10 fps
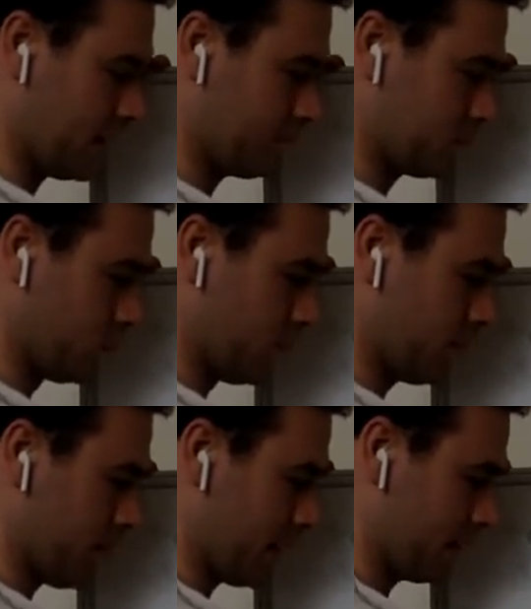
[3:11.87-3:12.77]
times
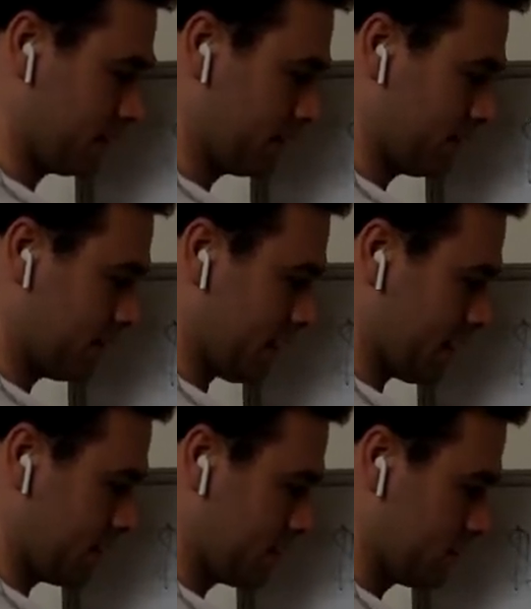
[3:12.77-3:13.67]
1 minus TK,